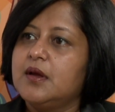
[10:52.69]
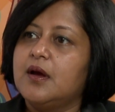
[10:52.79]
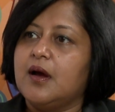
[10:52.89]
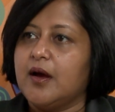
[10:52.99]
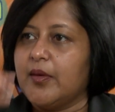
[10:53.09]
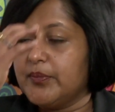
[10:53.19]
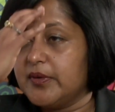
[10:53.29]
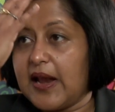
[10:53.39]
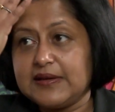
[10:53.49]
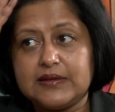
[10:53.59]

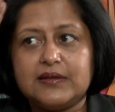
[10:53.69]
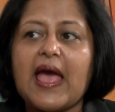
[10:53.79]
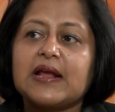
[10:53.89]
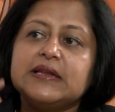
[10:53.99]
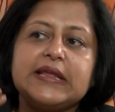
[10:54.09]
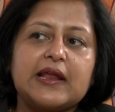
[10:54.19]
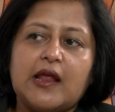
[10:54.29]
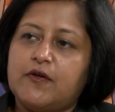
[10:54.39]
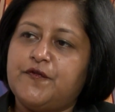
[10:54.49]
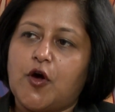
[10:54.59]
And actually they can
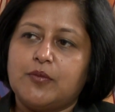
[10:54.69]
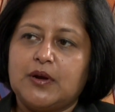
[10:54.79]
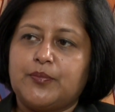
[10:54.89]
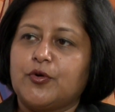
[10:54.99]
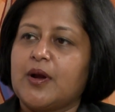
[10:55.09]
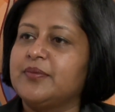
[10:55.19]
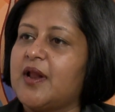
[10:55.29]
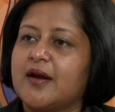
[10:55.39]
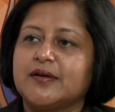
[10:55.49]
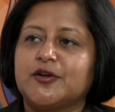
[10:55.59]
have a formal program
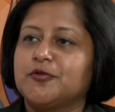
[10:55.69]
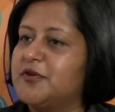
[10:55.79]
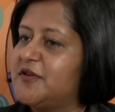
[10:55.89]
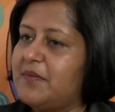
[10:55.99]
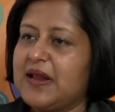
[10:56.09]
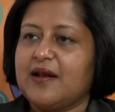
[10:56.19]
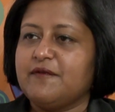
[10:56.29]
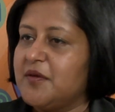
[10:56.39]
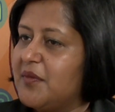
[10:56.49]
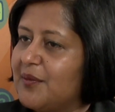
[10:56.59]
targeted towards male and
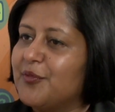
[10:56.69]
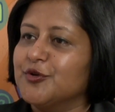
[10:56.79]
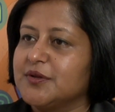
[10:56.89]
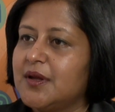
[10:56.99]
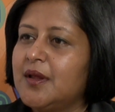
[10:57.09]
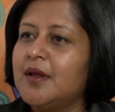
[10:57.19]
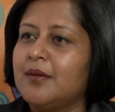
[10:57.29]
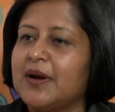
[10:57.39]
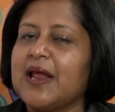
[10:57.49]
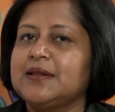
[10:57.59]
female both.
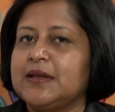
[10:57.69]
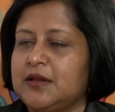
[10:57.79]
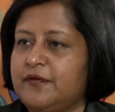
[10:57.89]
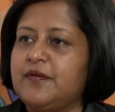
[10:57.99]
But I think the